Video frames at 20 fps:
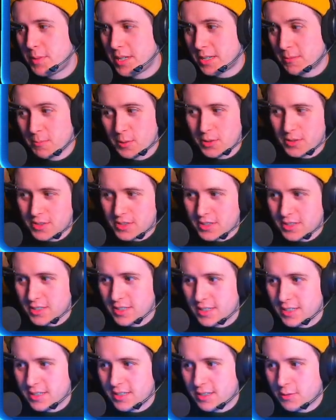
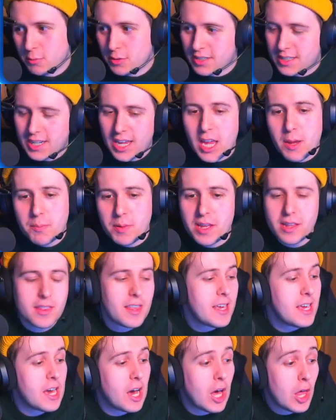monster was keeping
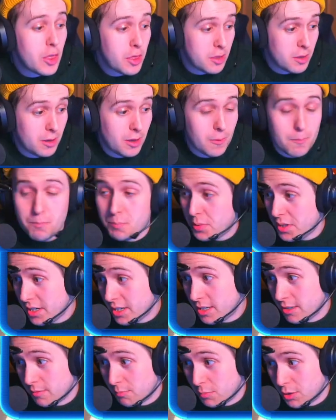the other
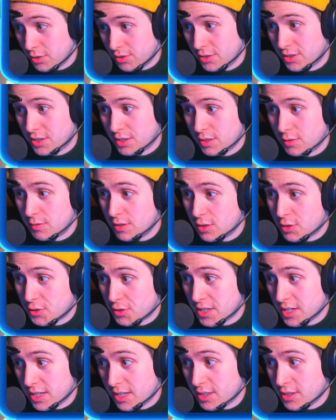bigger monster in
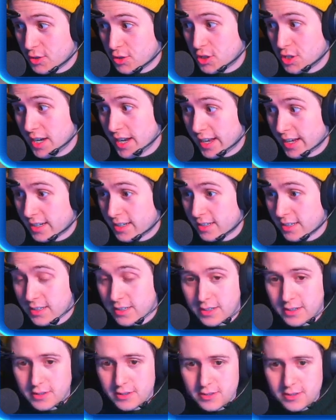check, you know?